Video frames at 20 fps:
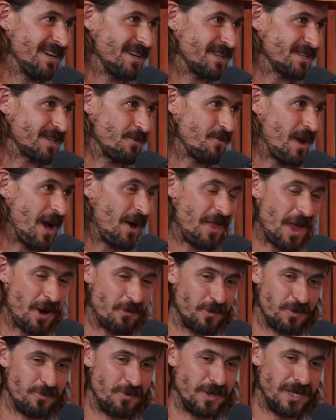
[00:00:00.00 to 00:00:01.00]
somehow
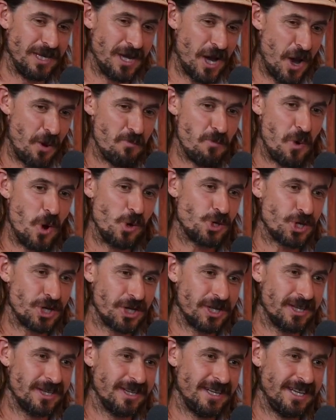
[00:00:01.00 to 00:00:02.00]
that would be
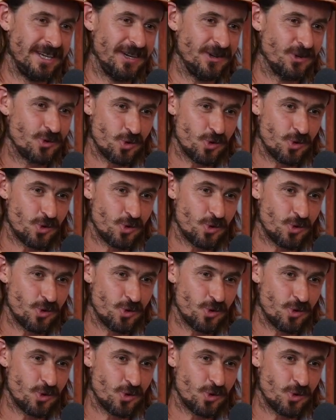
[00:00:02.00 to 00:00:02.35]
emotionally